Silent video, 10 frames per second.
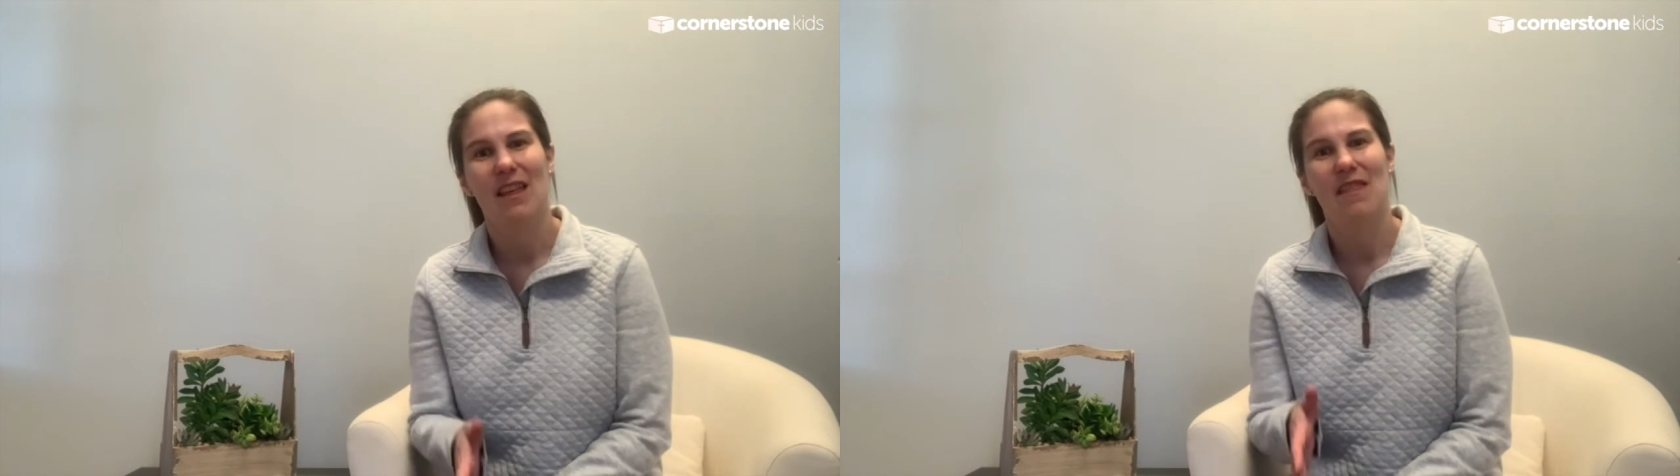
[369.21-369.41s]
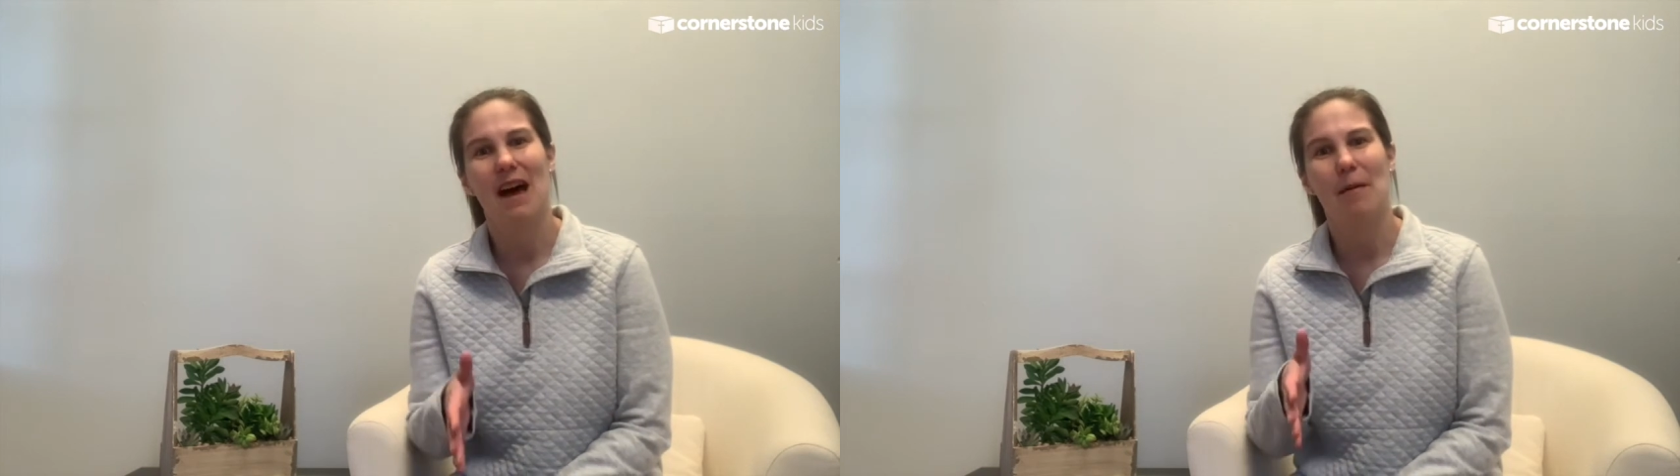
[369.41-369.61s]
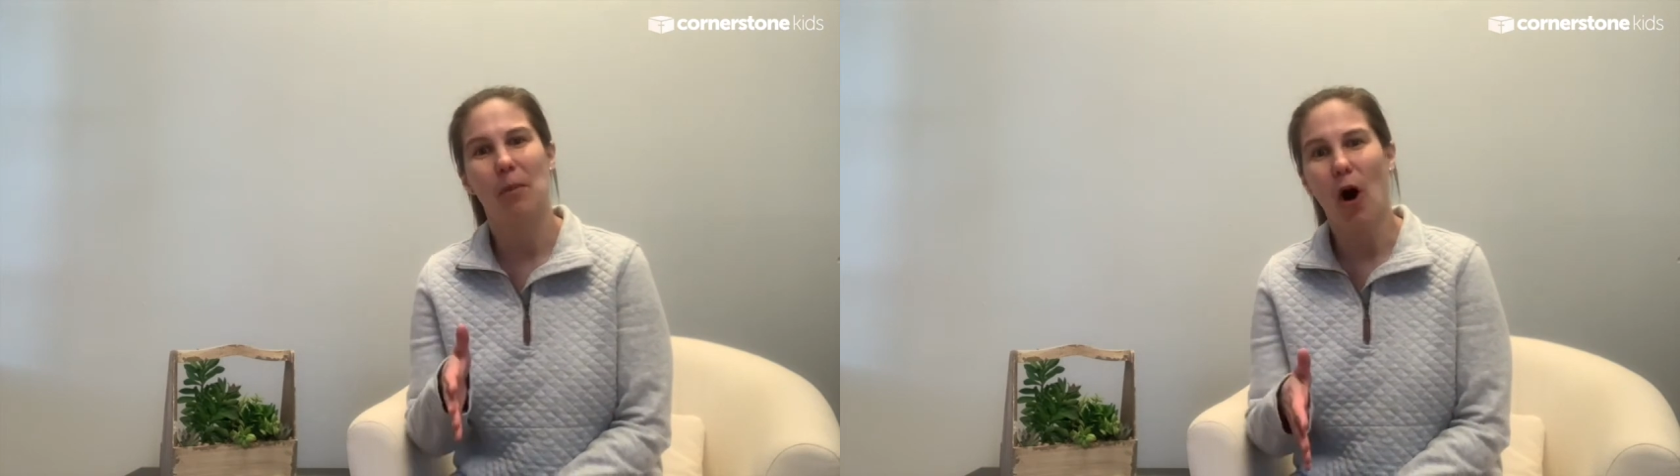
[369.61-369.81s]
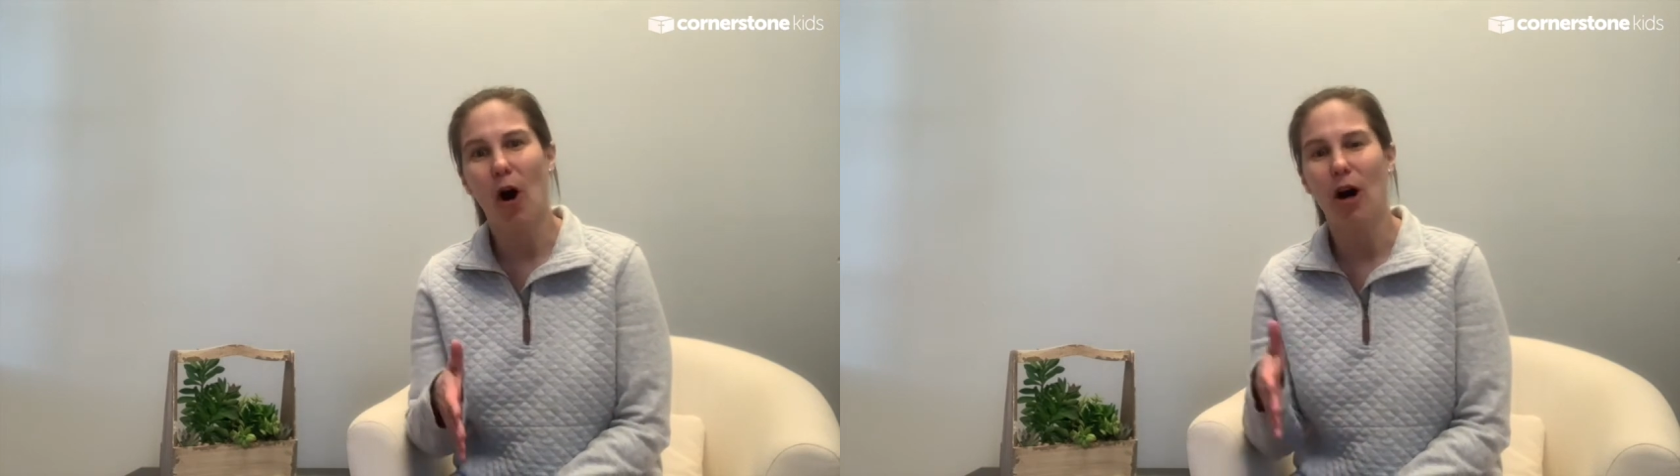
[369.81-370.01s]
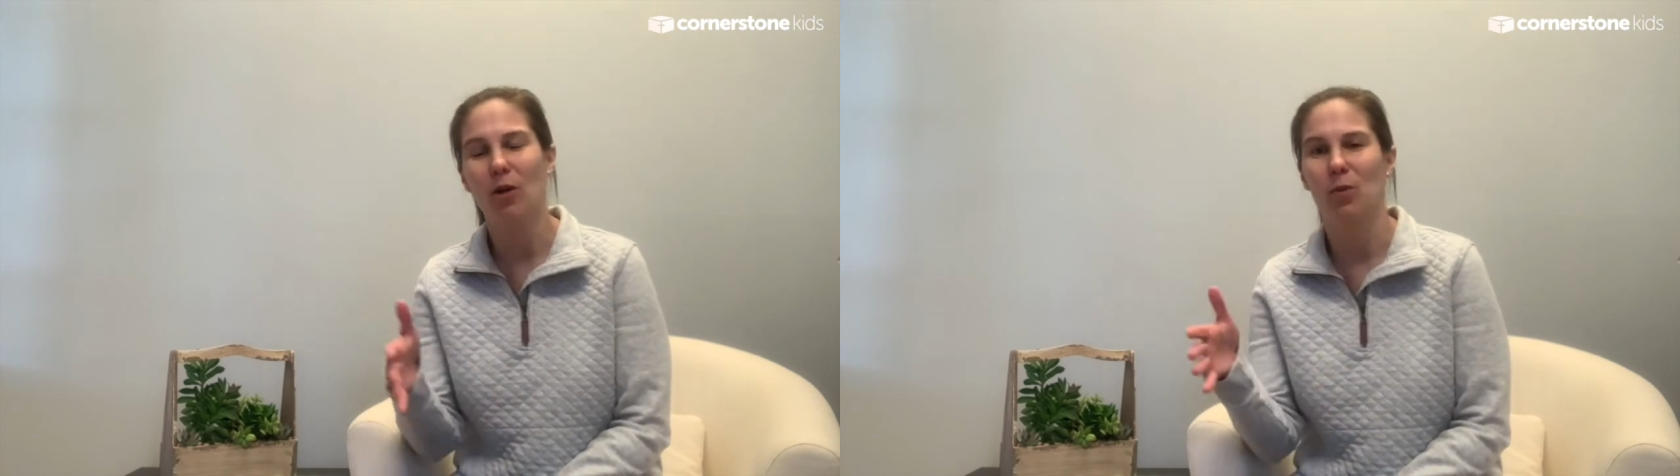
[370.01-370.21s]
that
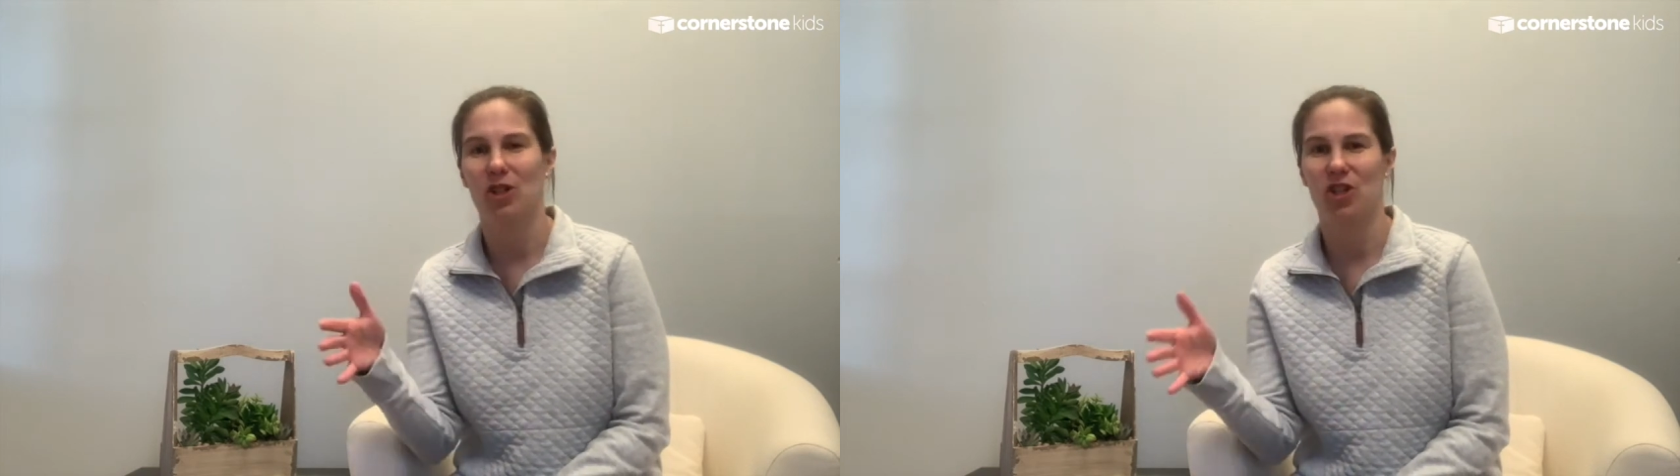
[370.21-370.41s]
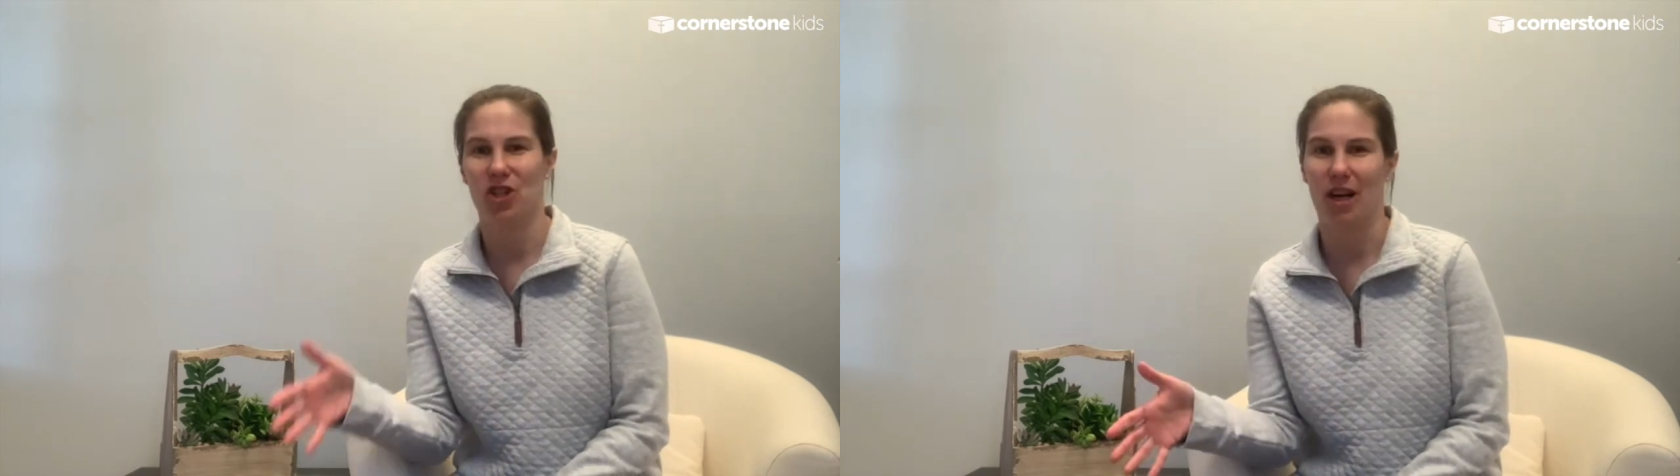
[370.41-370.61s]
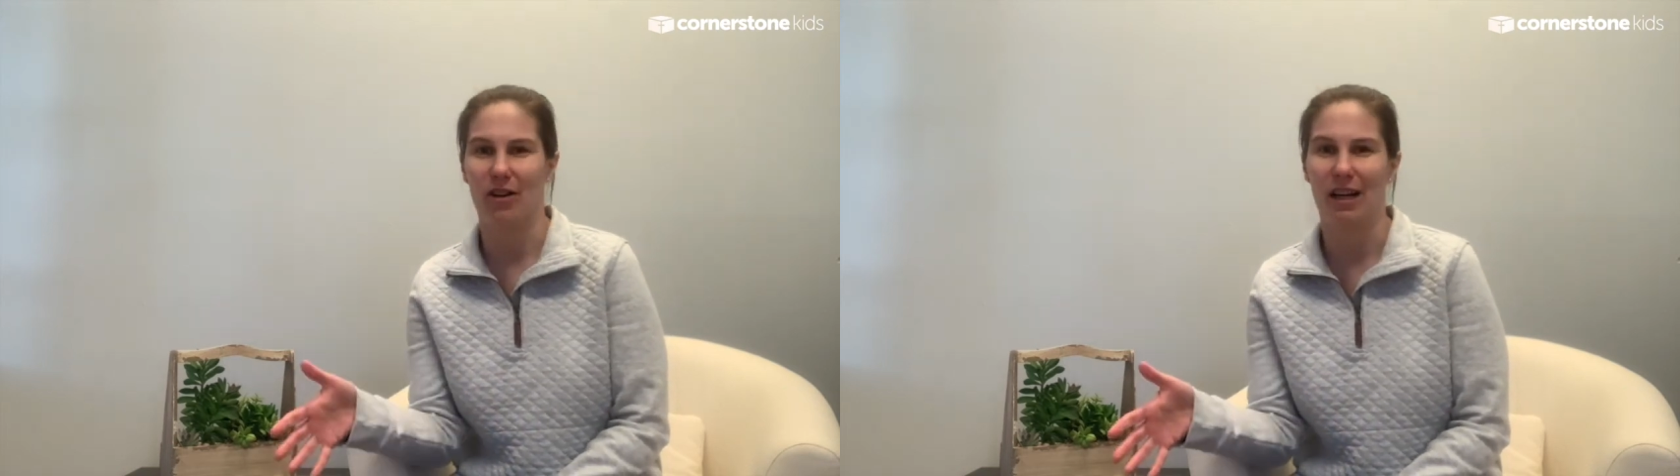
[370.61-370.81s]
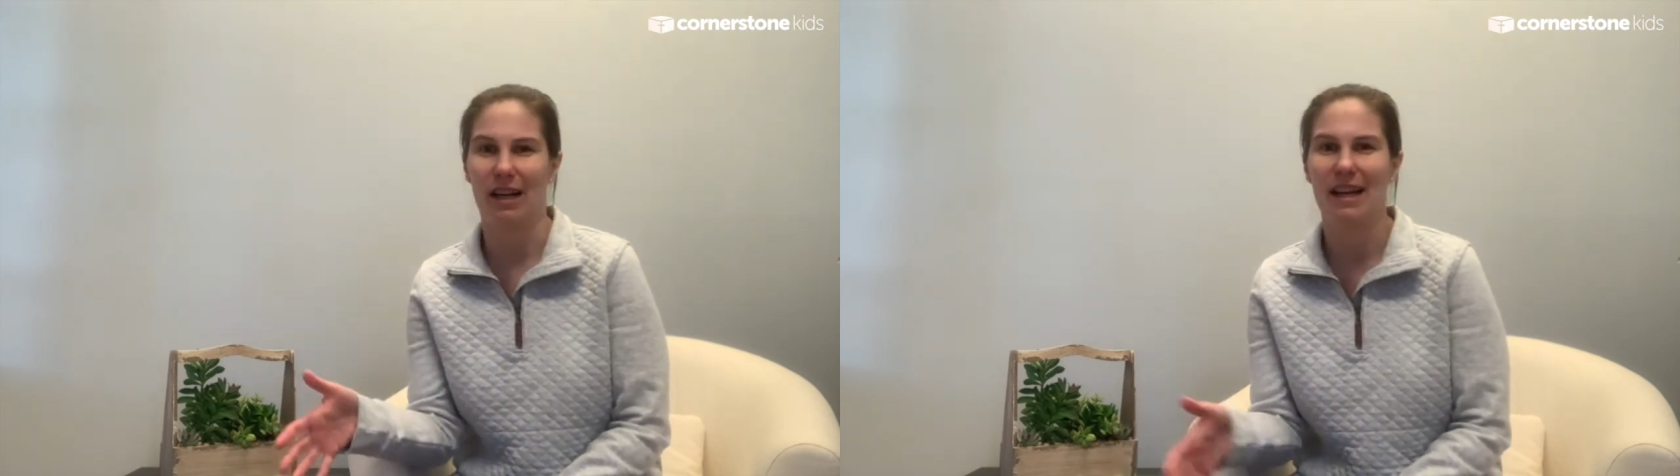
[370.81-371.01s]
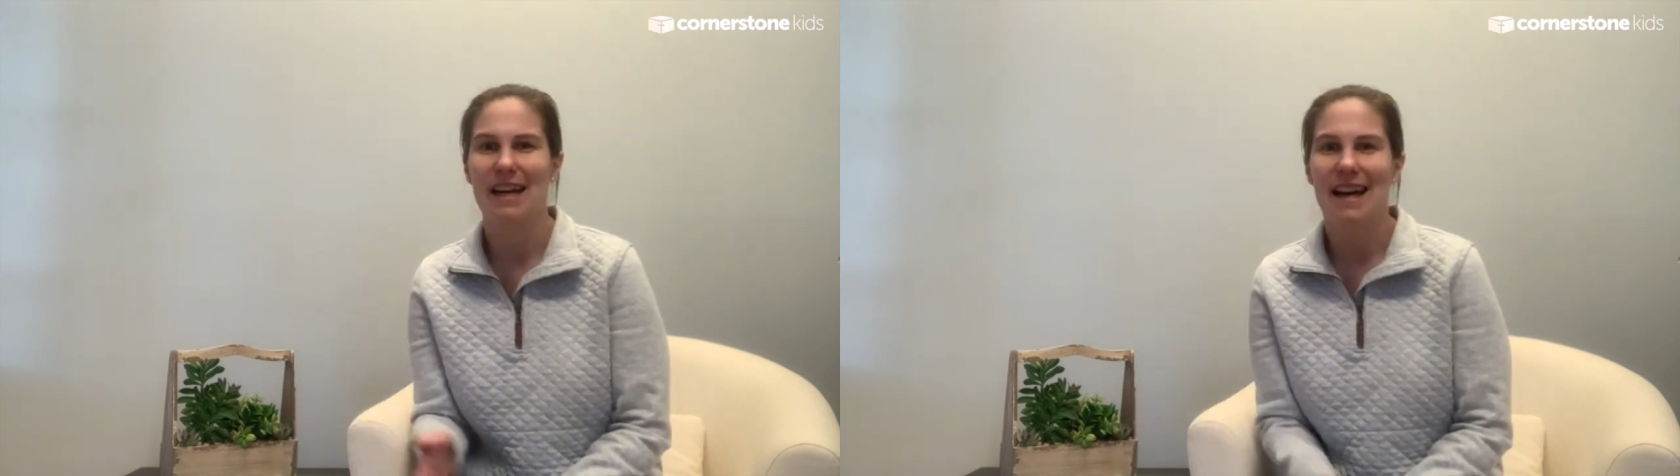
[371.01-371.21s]
Paul was sharing